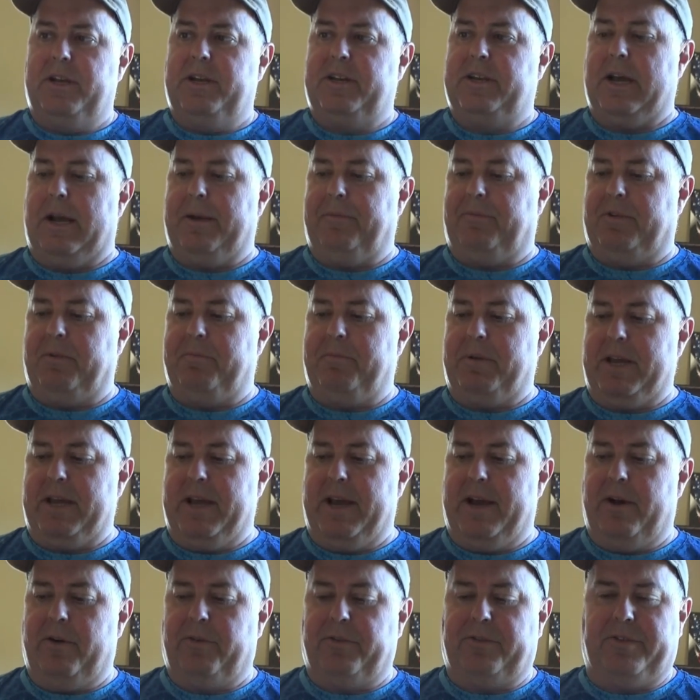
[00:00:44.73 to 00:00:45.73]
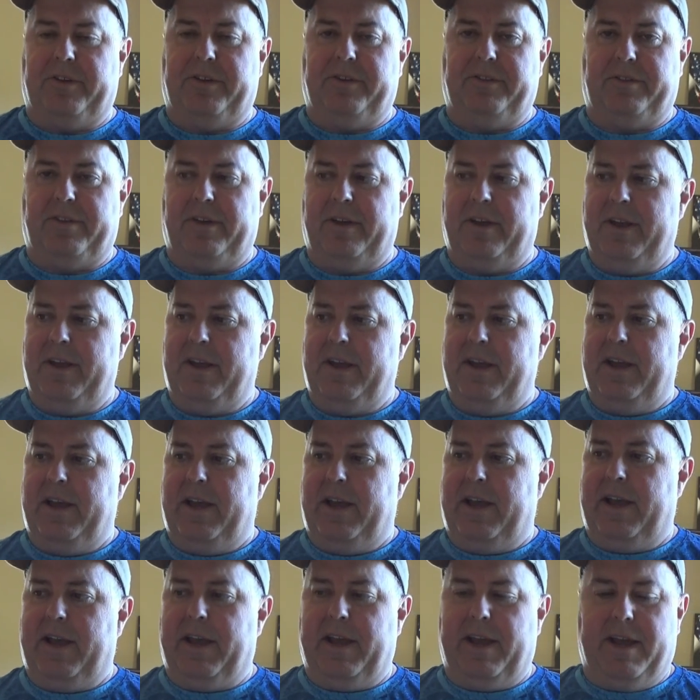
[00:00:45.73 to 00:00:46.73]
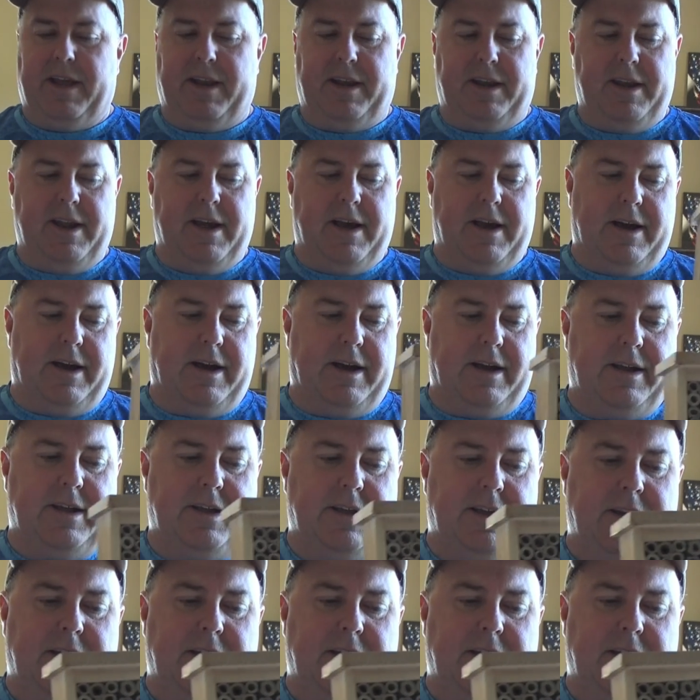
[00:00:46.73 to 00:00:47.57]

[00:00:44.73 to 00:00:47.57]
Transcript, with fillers: types of bee houses, and uh,